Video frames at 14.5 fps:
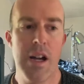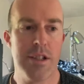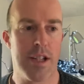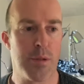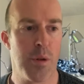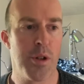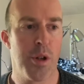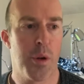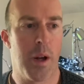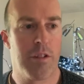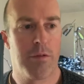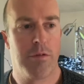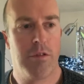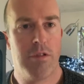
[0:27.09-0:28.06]
just want to do a
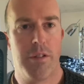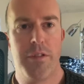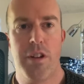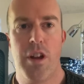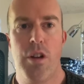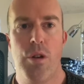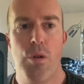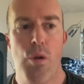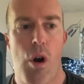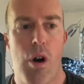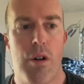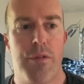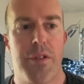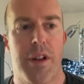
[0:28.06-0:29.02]
quick review
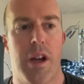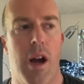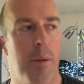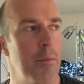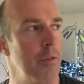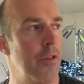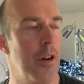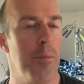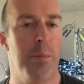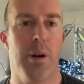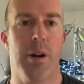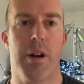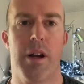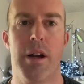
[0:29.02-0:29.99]
of The Comfort
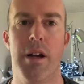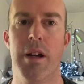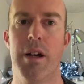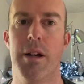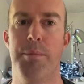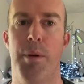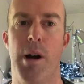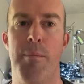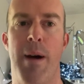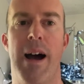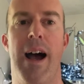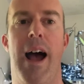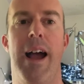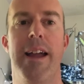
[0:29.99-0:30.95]
Book by
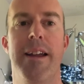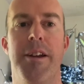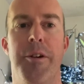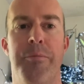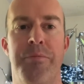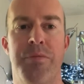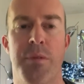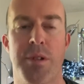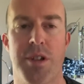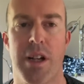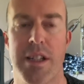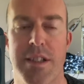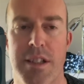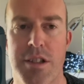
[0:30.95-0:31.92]
Matt Haig, which I
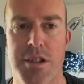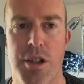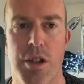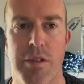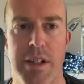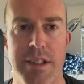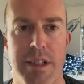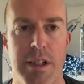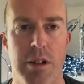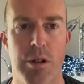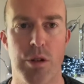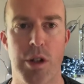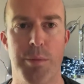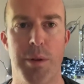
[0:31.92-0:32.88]
listened to recently
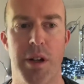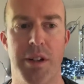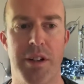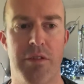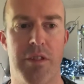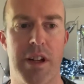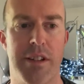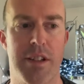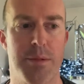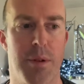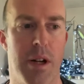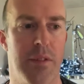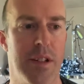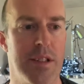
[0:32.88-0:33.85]
on Audible. I didn't read this
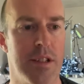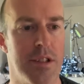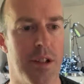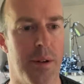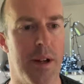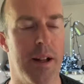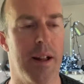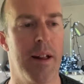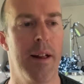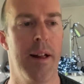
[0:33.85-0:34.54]
one, I've listened to it.